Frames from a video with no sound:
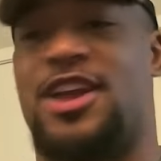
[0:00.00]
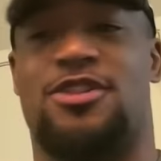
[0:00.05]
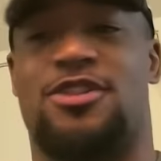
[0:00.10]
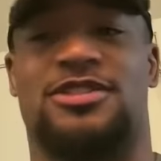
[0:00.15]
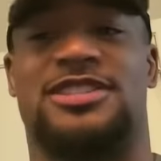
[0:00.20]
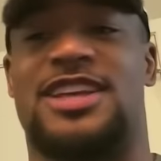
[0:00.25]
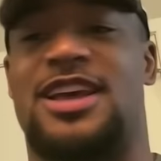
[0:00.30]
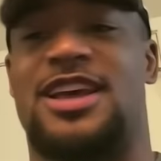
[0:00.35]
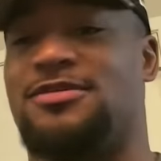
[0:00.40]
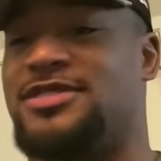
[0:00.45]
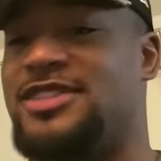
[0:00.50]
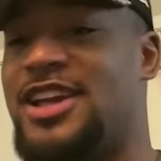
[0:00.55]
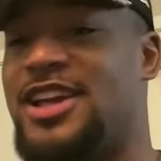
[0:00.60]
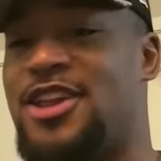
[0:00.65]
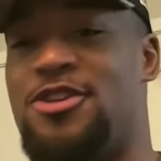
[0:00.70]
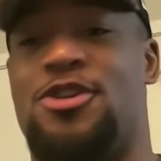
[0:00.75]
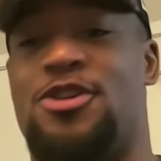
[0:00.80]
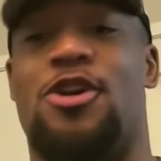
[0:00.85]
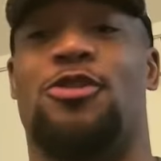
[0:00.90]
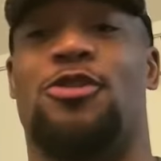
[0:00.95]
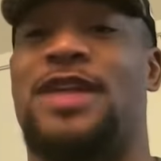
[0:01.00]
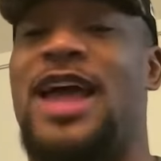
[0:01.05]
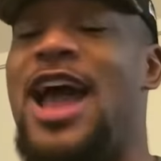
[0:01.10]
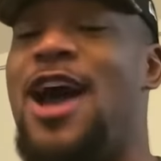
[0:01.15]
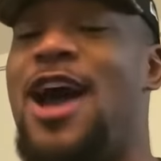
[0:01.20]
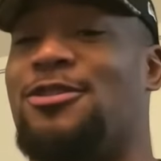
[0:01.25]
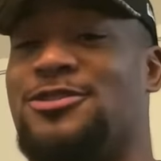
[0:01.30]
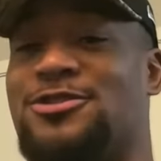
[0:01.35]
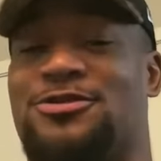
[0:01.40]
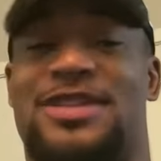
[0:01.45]
interception, you go
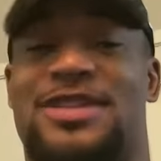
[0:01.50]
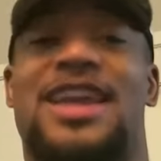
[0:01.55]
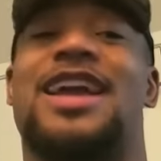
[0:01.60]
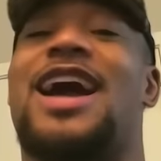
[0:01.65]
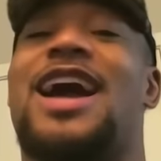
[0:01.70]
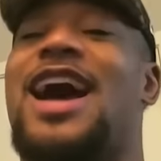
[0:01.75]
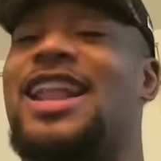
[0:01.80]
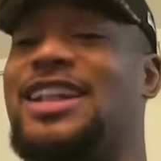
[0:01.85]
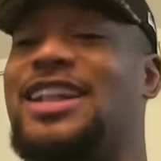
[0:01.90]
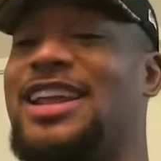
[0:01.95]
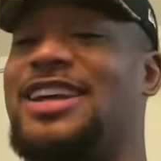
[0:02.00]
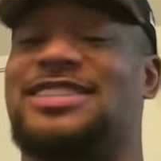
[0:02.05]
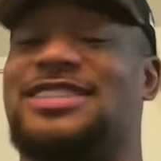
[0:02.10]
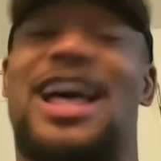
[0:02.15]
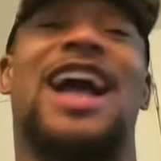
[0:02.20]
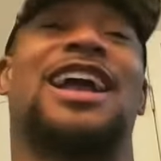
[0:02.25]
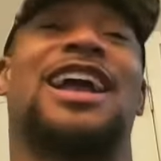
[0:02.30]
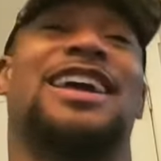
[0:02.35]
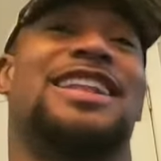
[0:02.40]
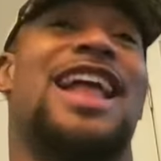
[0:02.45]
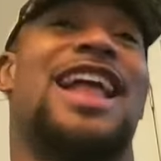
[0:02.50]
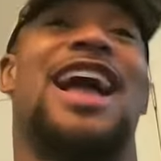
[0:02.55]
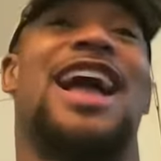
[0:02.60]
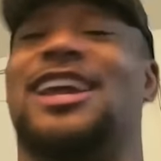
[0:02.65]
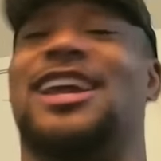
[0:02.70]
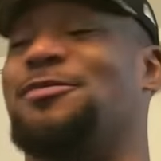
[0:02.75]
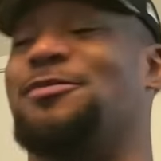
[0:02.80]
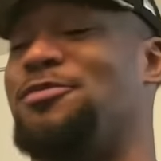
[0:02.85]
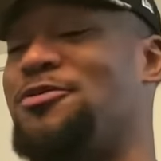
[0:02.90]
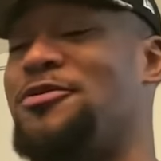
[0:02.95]
down. So thank God I did because I could not
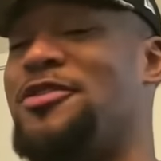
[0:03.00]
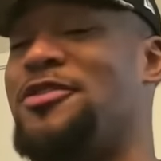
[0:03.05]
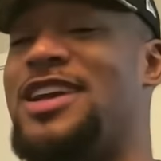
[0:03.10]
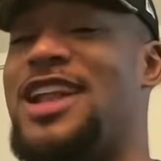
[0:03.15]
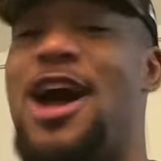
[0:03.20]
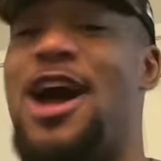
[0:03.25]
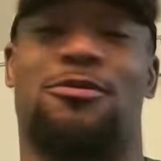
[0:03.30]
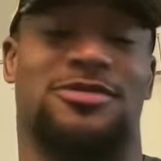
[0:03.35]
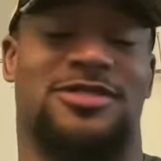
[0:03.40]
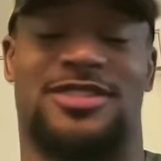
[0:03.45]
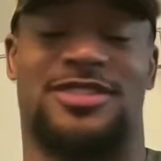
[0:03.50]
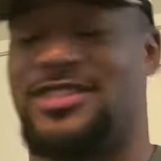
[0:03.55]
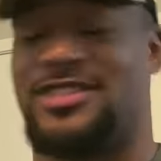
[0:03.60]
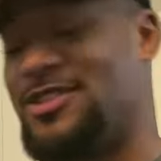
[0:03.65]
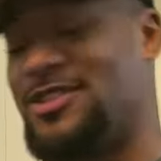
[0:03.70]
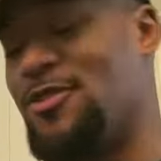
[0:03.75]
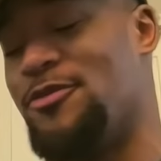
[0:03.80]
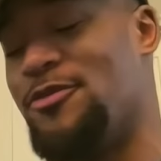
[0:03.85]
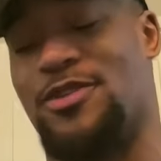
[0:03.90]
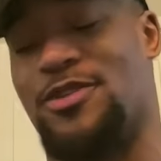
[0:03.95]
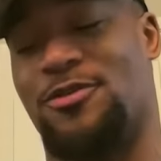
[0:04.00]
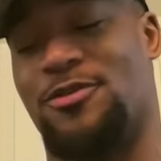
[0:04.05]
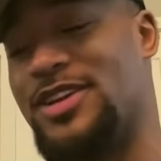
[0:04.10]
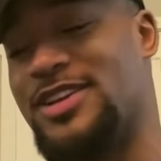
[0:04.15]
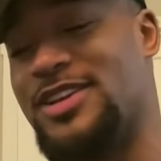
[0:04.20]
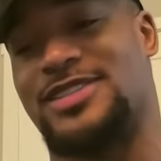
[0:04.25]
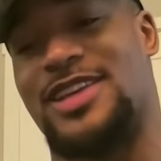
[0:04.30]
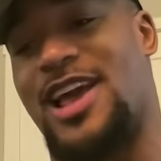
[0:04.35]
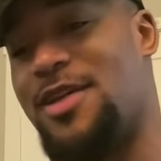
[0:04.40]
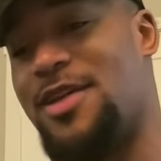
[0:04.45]
get up a run. I was so filled with
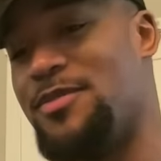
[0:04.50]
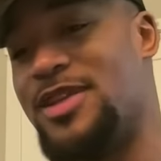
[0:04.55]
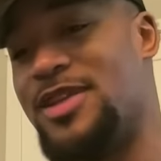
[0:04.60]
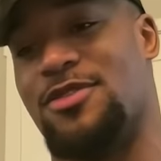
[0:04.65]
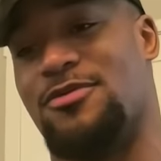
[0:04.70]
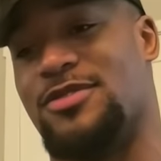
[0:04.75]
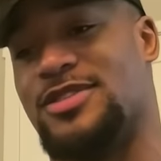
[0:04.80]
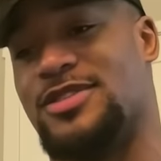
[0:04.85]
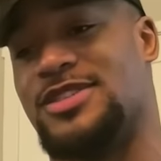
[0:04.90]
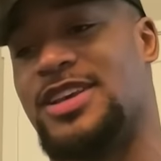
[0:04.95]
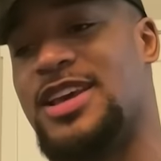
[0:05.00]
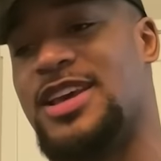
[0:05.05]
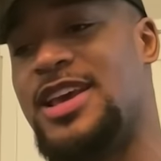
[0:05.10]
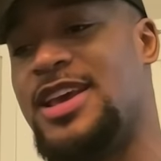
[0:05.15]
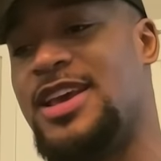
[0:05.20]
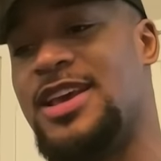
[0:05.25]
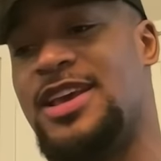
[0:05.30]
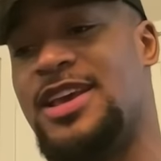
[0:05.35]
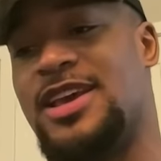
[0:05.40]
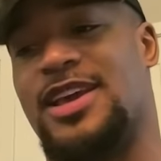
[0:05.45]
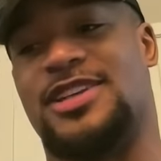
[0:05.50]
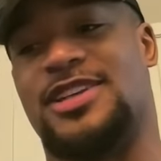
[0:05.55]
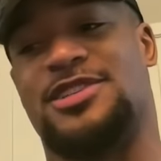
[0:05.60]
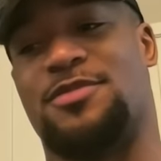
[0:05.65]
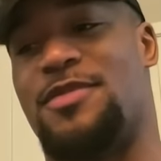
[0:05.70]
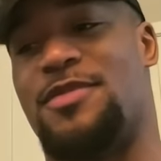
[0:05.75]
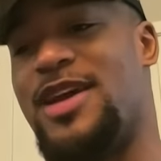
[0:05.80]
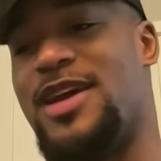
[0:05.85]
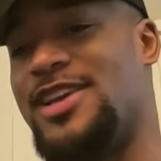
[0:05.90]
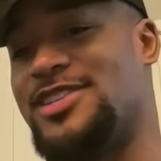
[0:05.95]
excitement. It was, it's
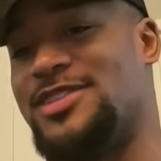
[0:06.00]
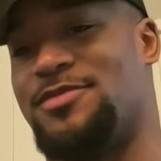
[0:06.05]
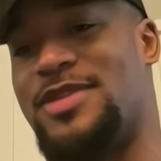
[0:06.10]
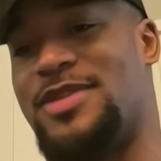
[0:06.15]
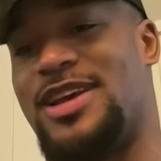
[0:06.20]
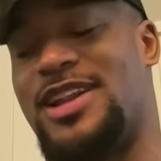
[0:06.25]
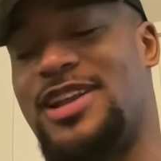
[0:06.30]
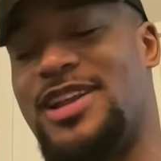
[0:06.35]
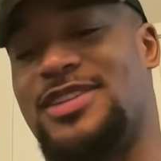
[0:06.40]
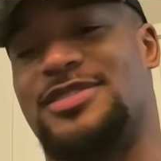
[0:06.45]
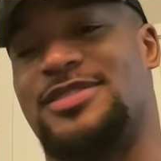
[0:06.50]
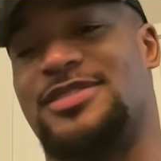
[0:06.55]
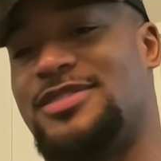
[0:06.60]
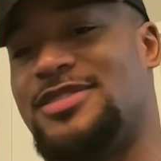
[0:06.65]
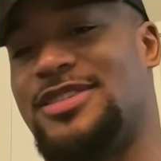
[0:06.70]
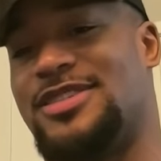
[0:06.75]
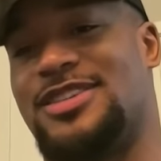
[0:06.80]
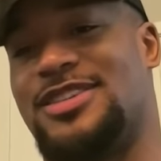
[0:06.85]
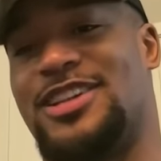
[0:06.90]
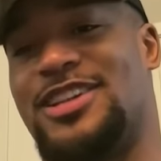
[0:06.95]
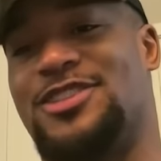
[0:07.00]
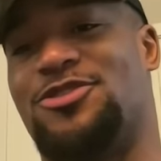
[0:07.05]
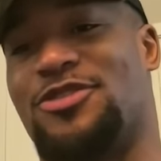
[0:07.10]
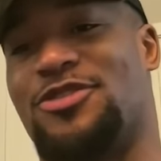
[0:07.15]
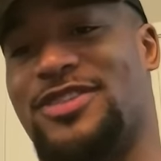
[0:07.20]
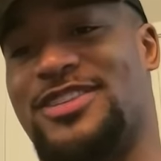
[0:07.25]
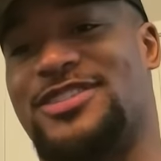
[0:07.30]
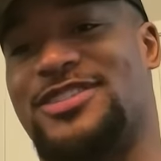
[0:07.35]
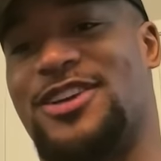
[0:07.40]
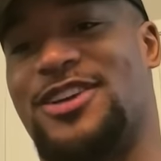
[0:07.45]
amazing, man. It's
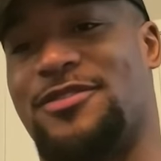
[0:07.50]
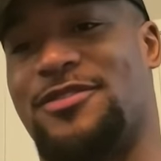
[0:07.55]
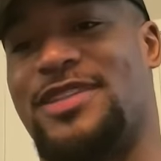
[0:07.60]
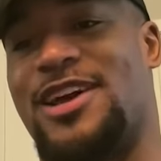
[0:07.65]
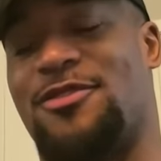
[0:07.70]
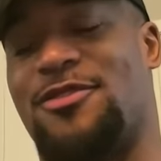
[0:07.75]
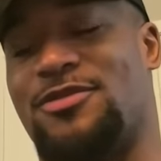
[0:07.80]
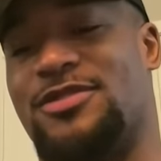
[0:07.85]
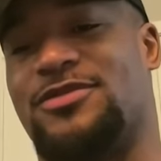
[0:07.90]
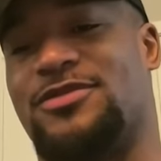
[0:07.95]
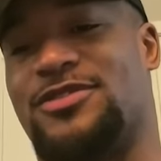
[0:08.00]
Detroit deserved that one